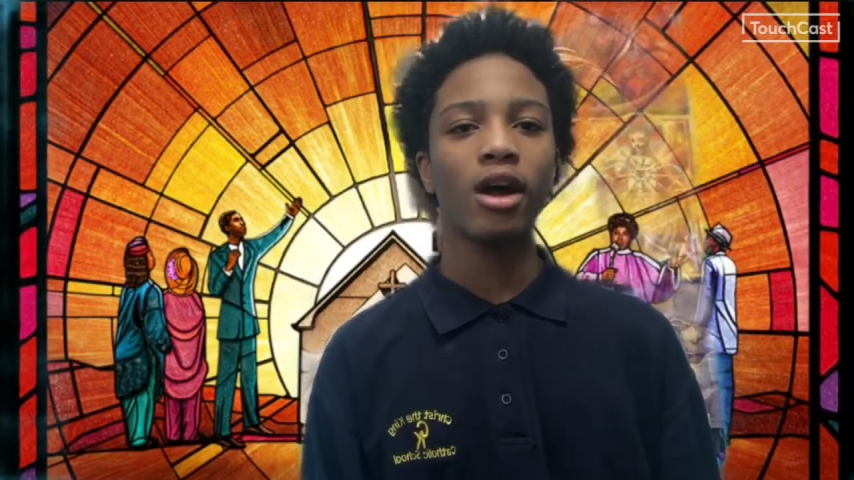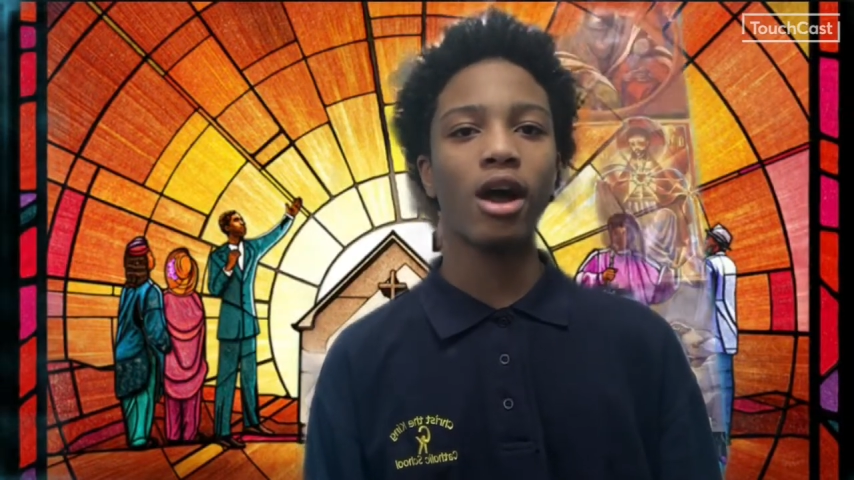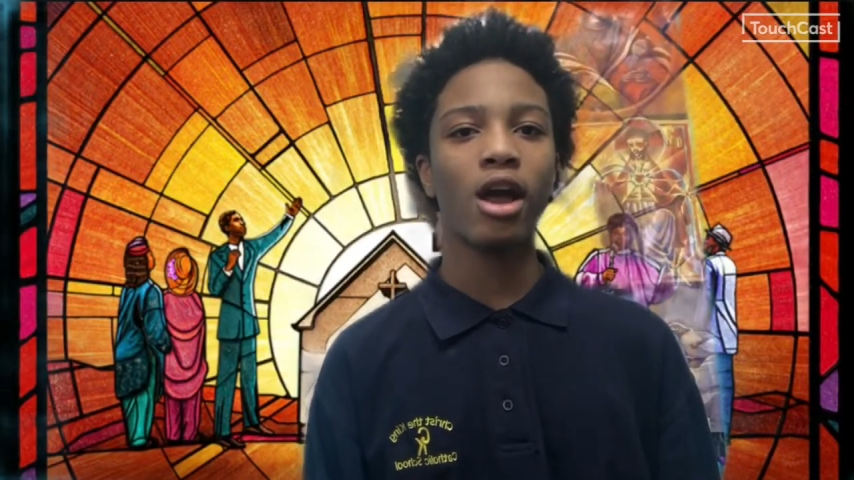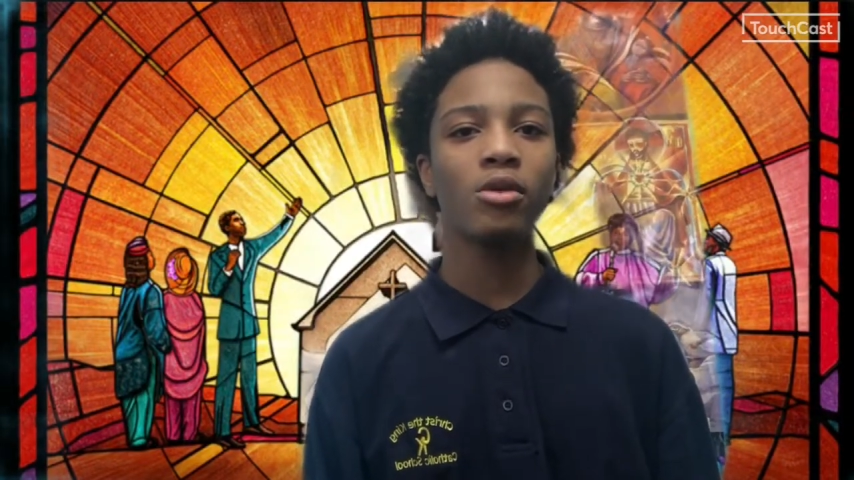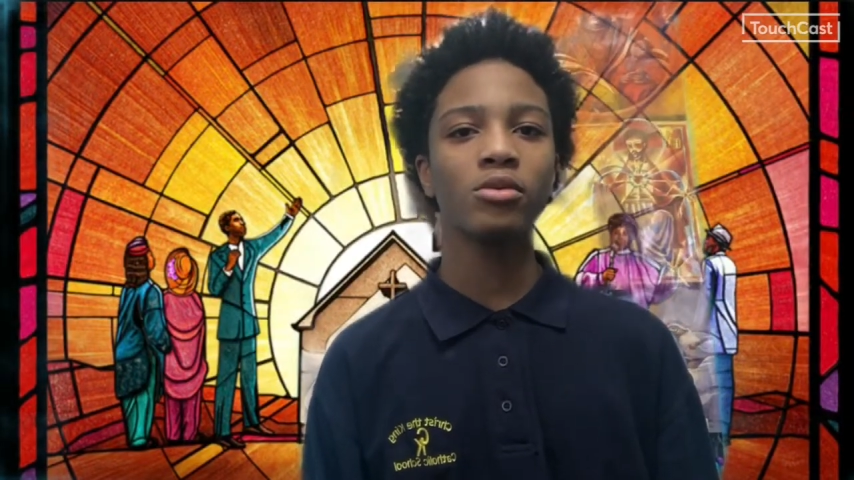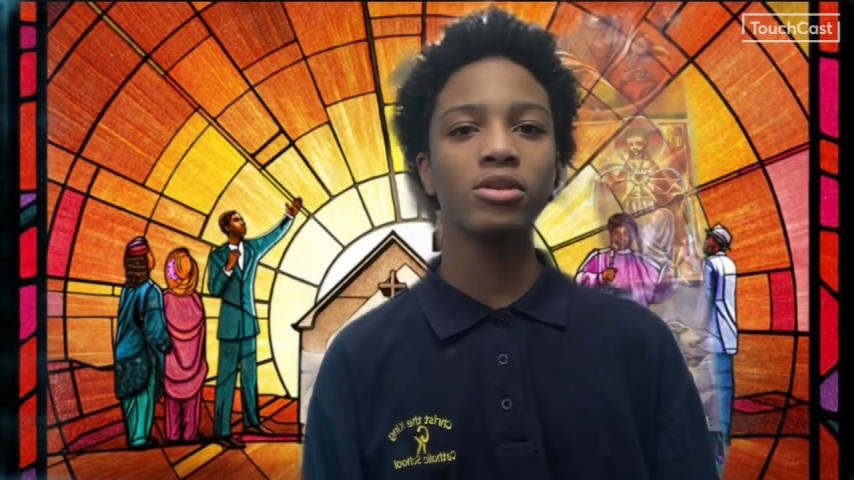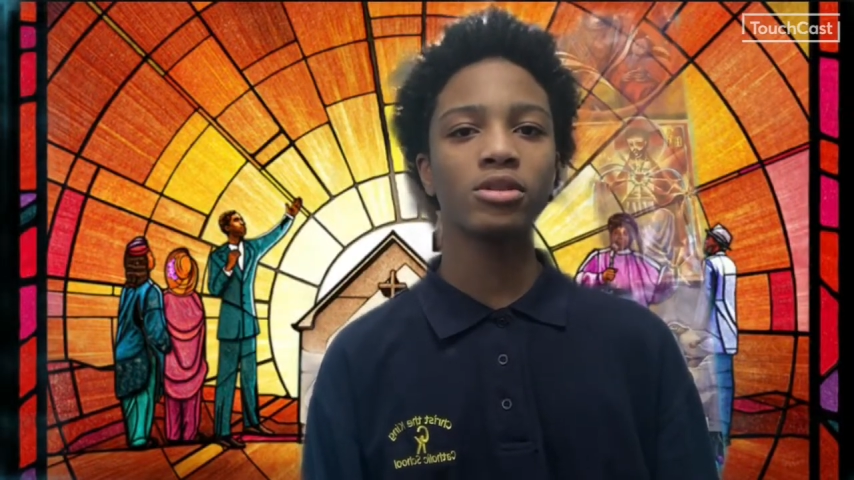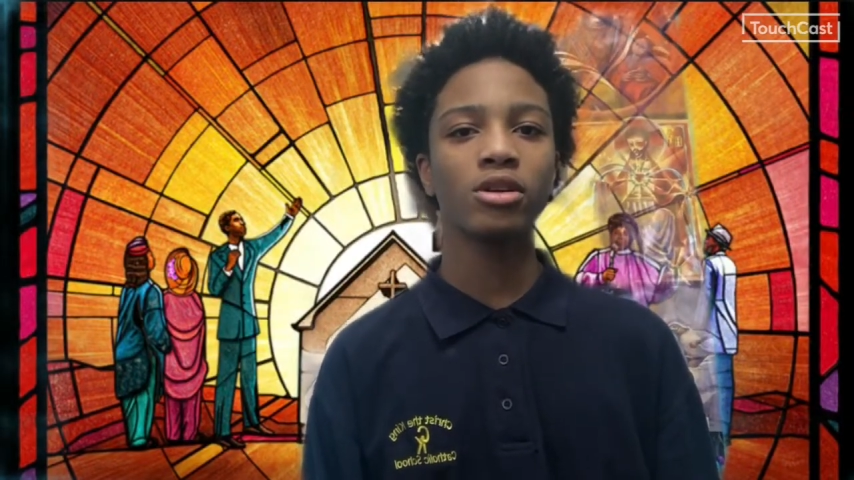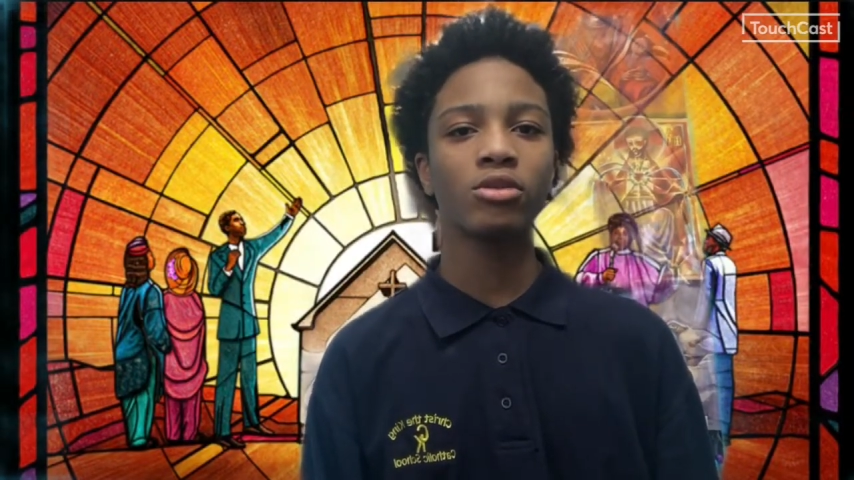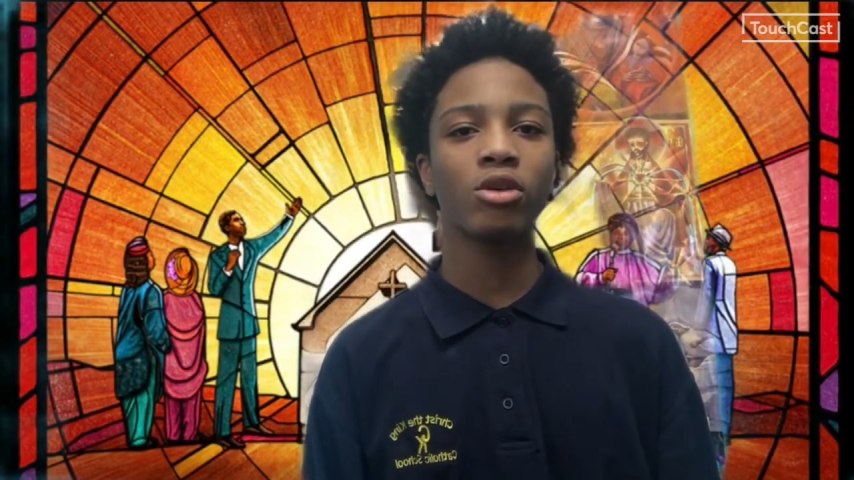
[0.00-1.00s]
I was
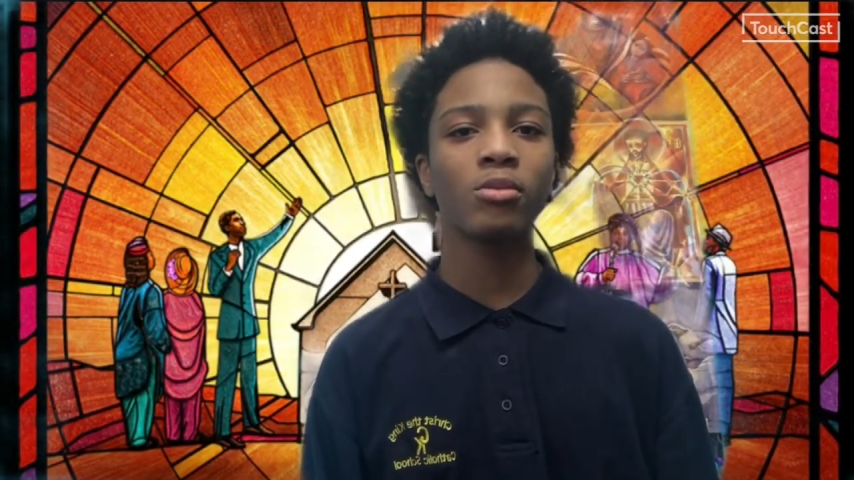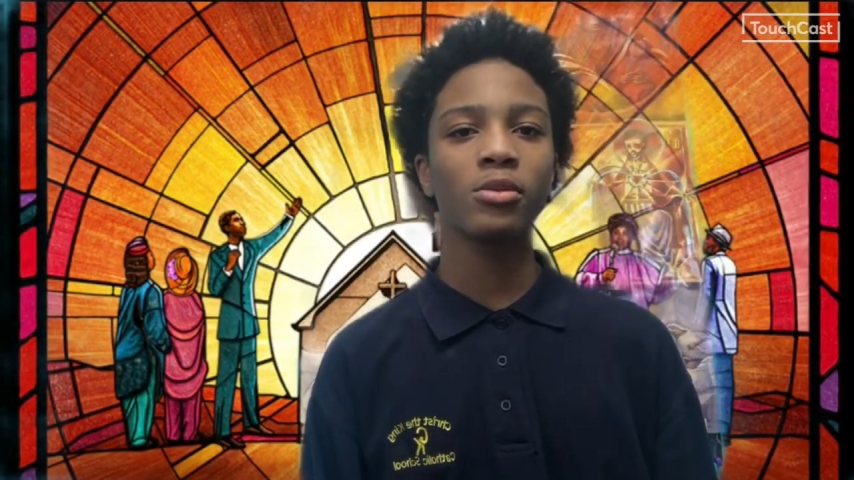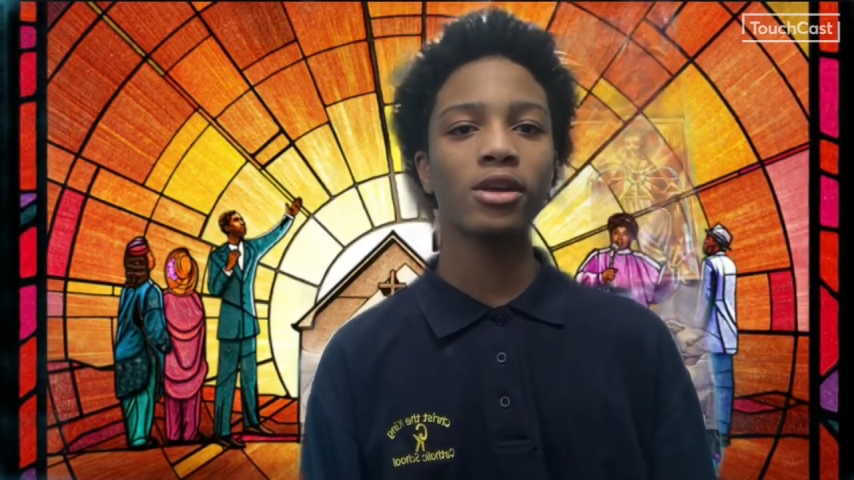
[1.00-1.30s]
a Roman